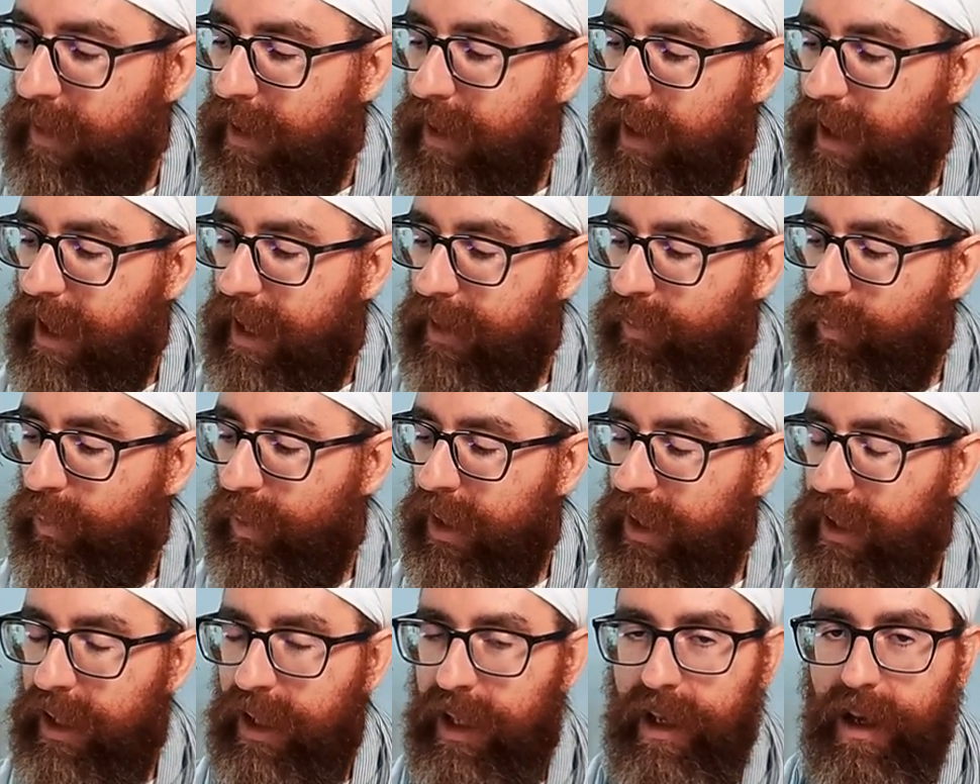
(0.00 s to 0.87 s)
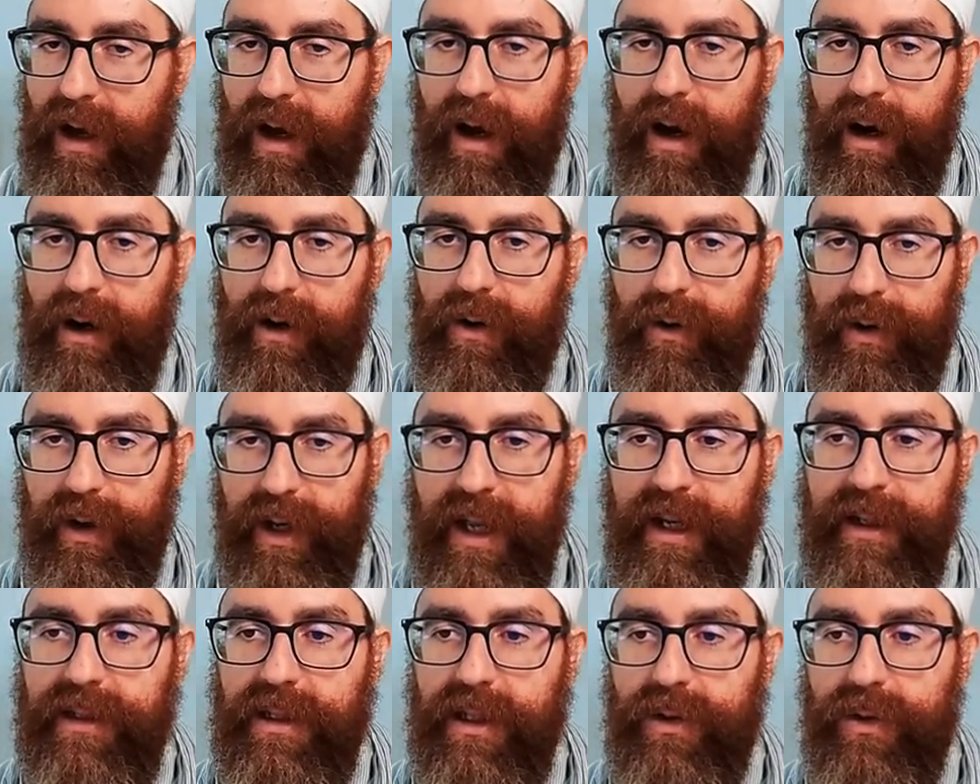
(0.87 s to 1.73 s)
And we are
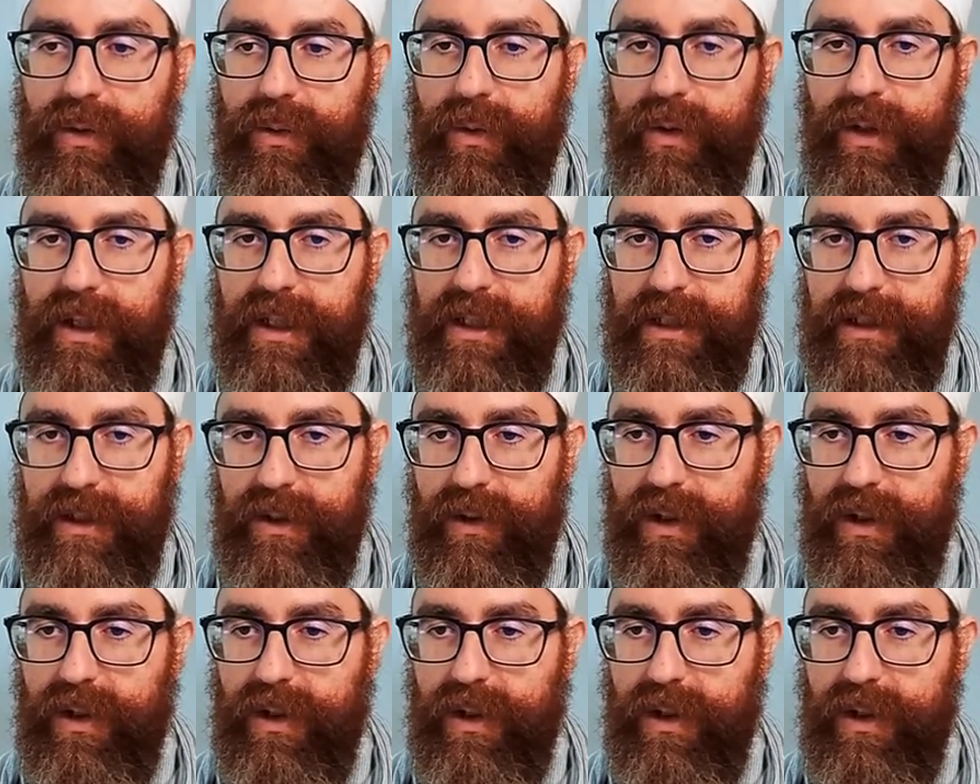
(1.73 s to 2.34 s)
connected to this